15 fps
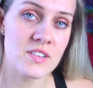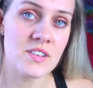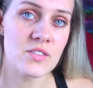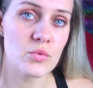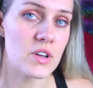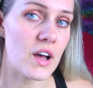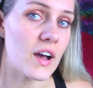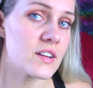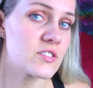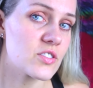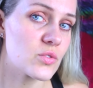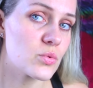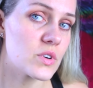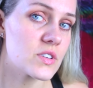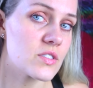this is what I
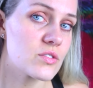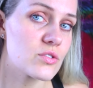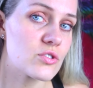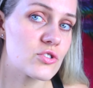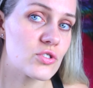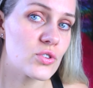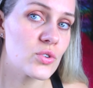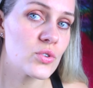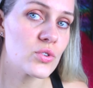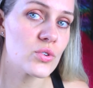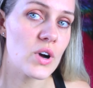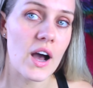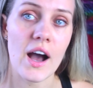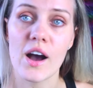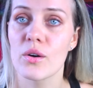just wanted to show you
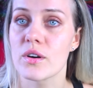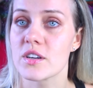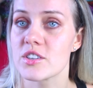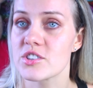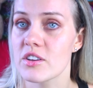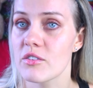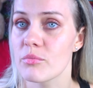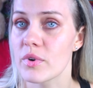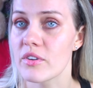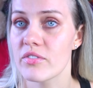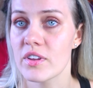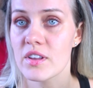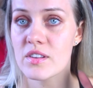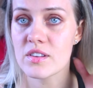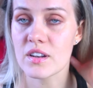how I shave my
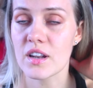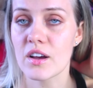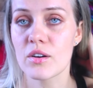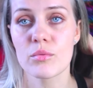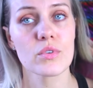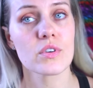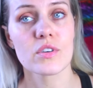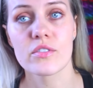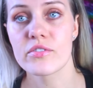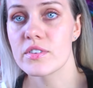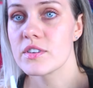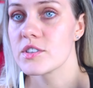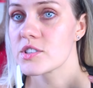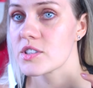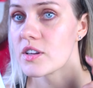face and now I'm gonna
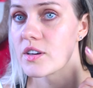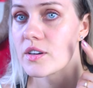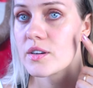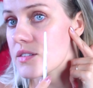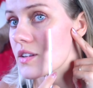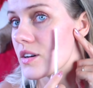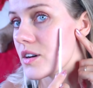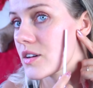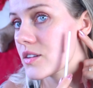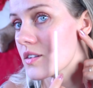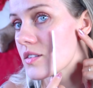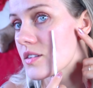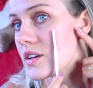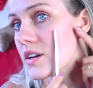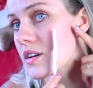finish the, the other
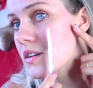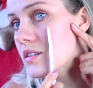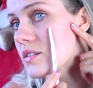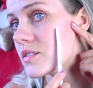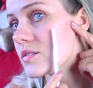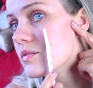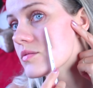side.